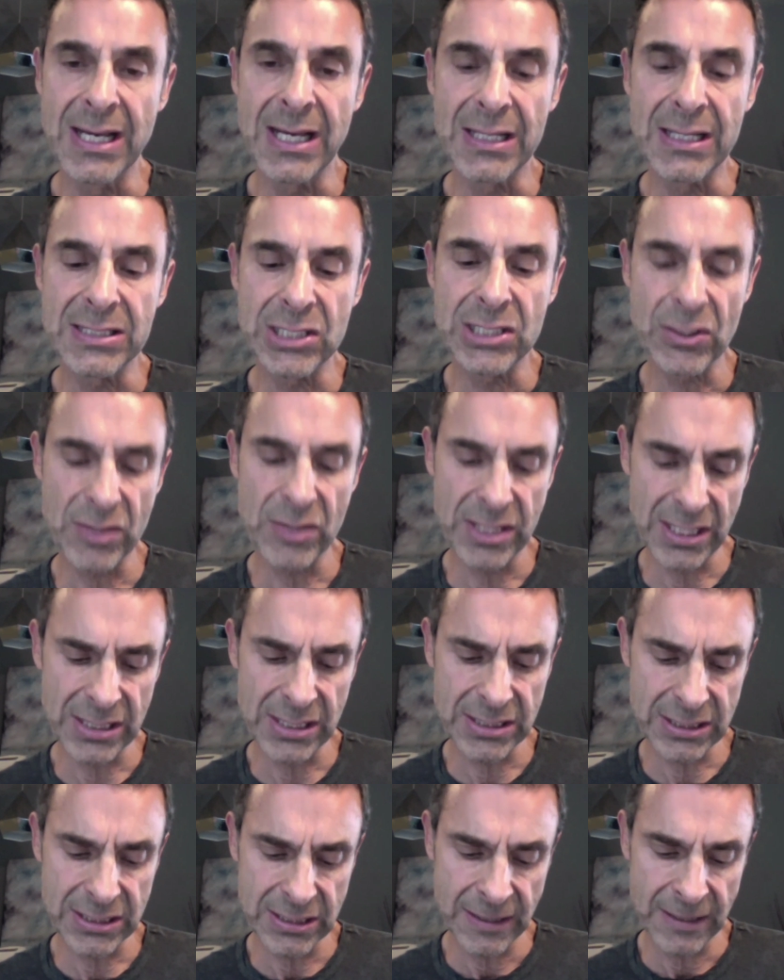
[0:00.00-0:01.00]
And so
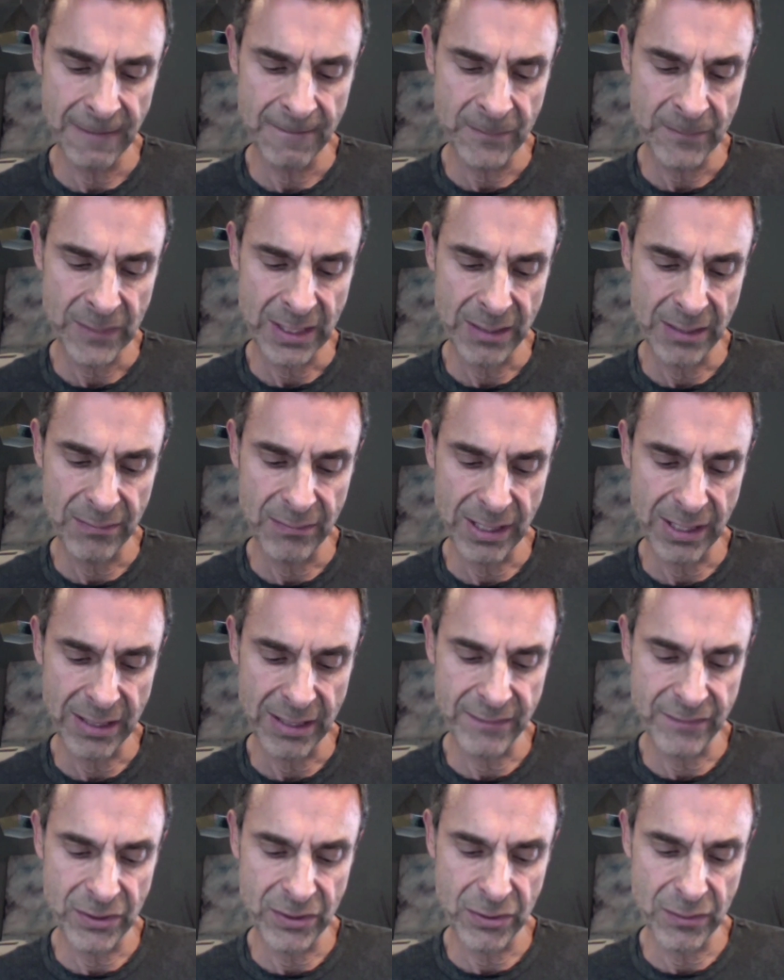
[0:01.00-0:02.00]
this, in my
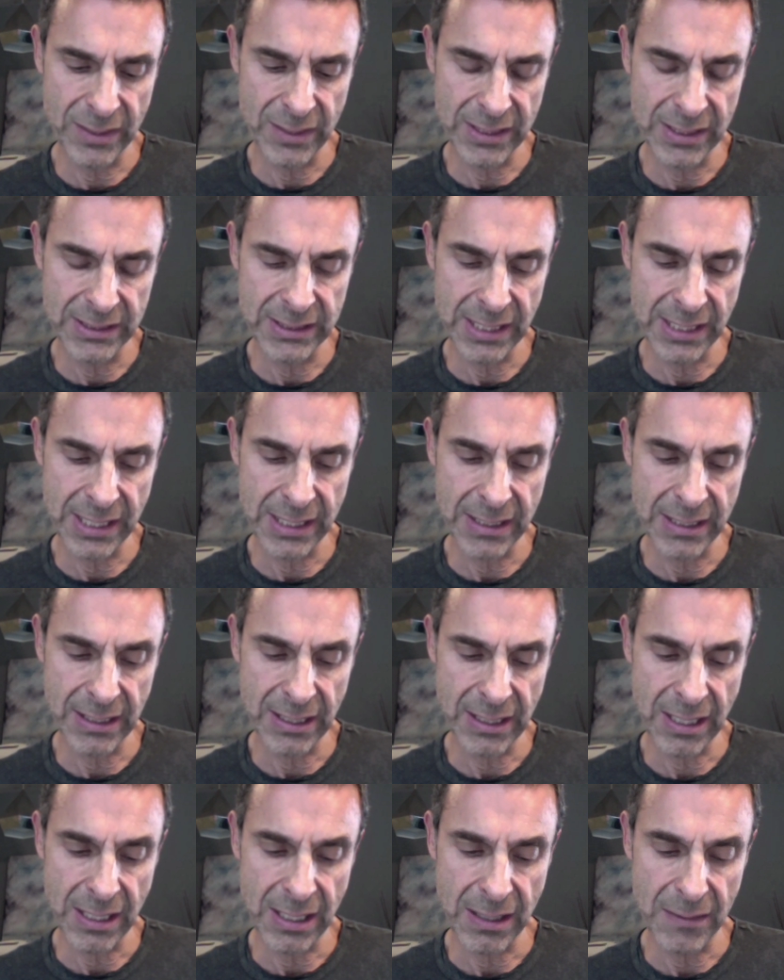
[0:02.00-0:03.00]
view, is
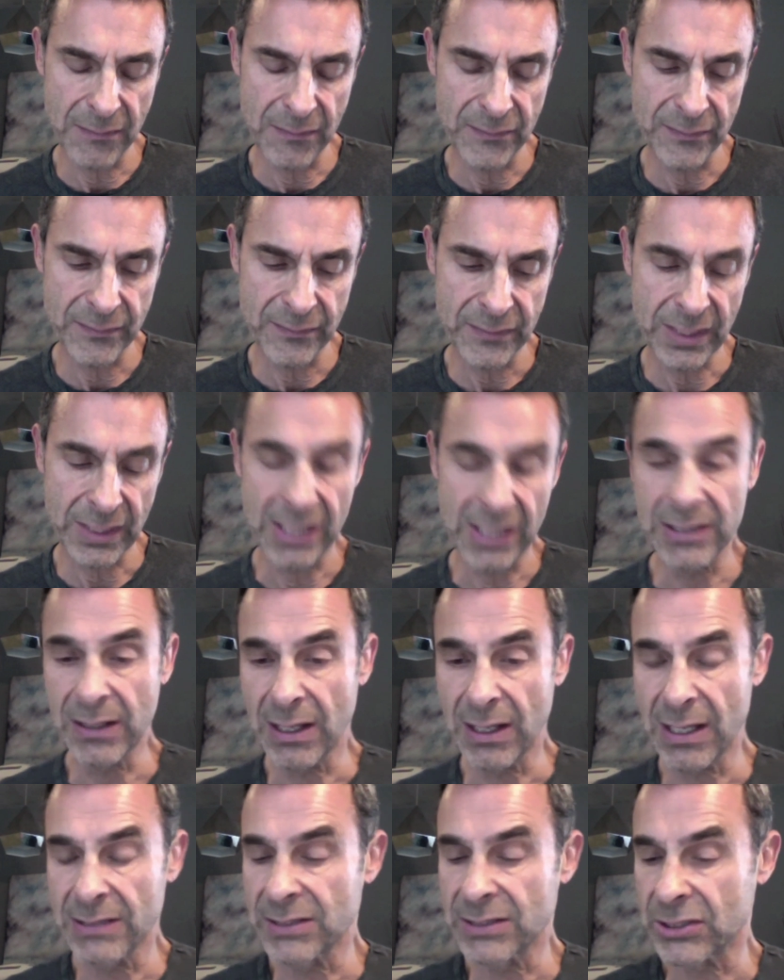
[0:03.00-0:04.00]

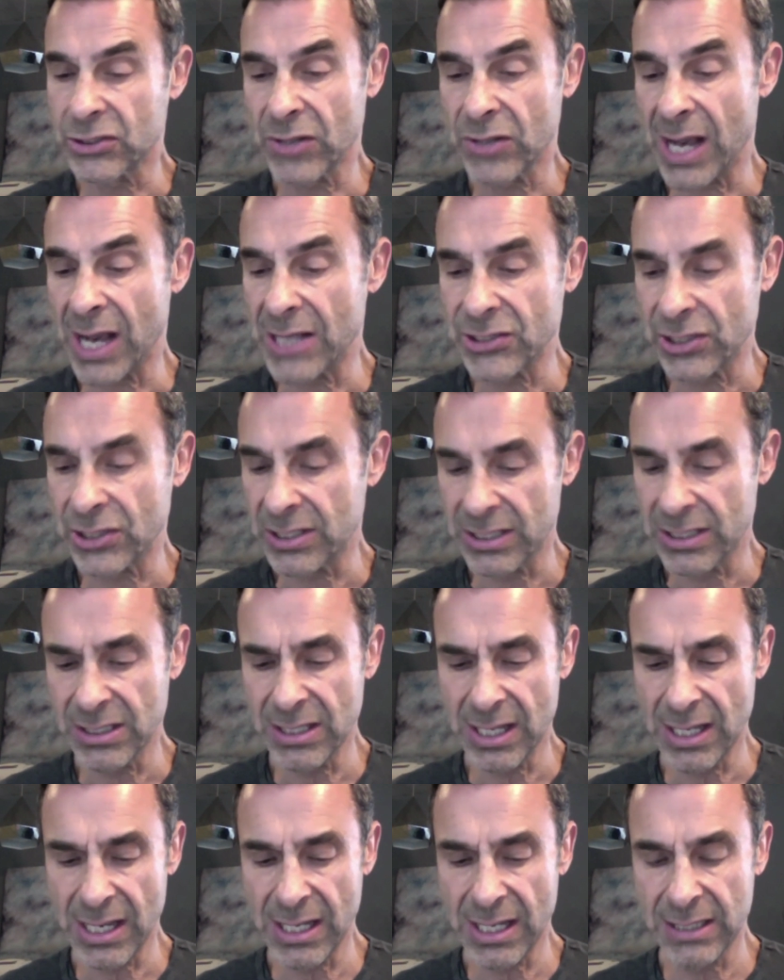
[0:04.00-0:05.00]
a
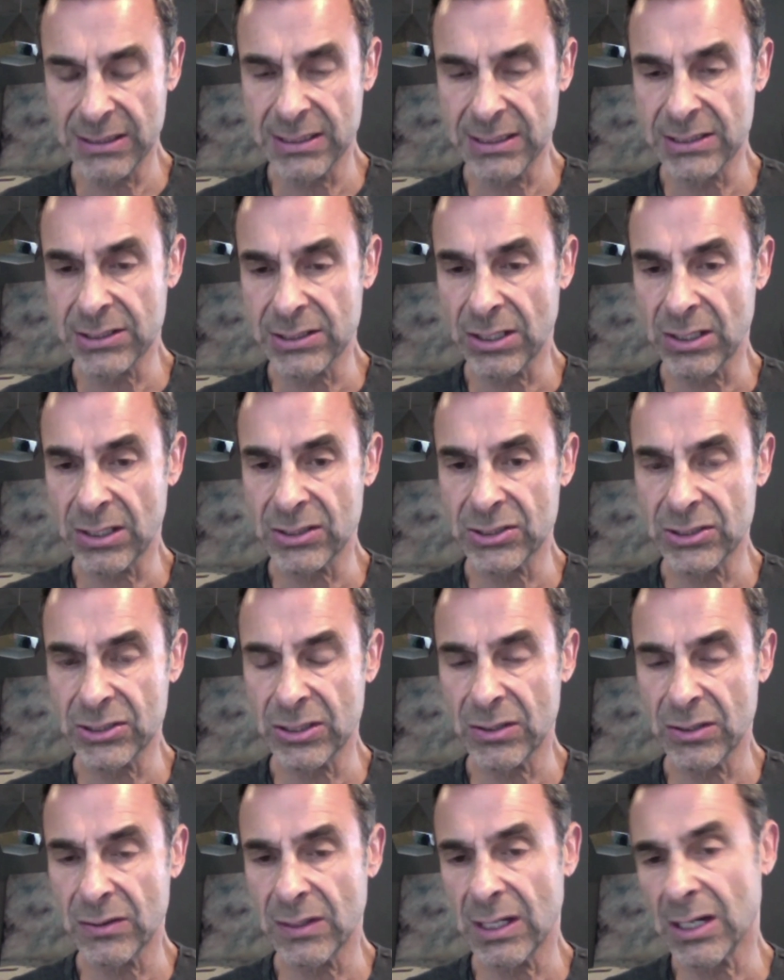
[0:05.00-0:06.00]
tragedy, and it's
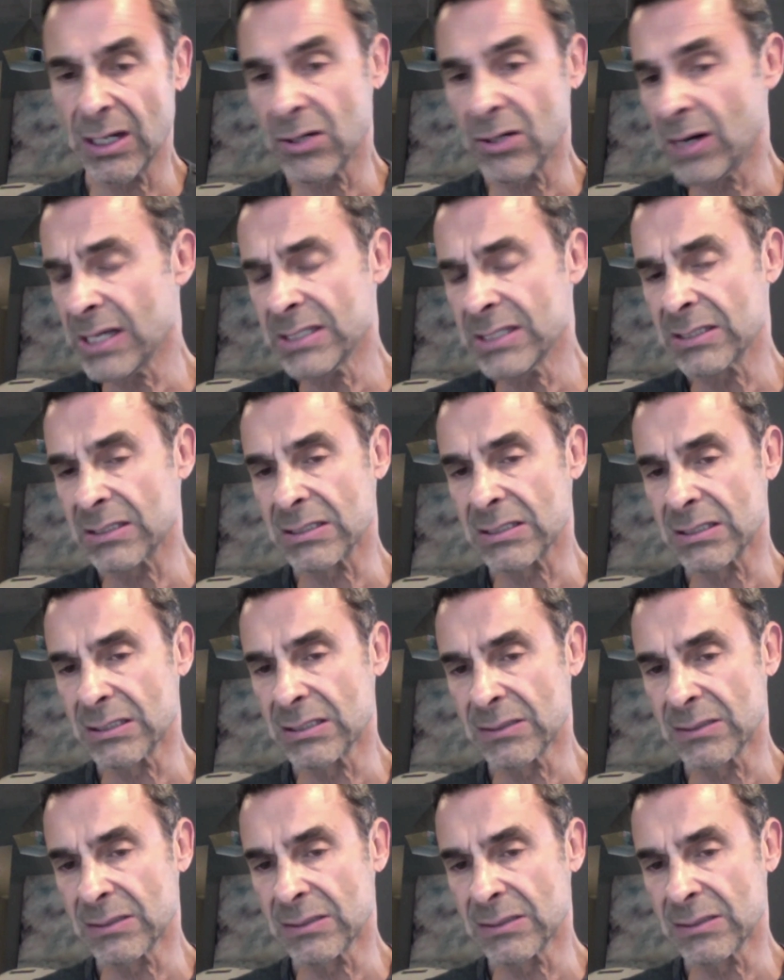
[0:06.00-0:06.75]
also a crisis.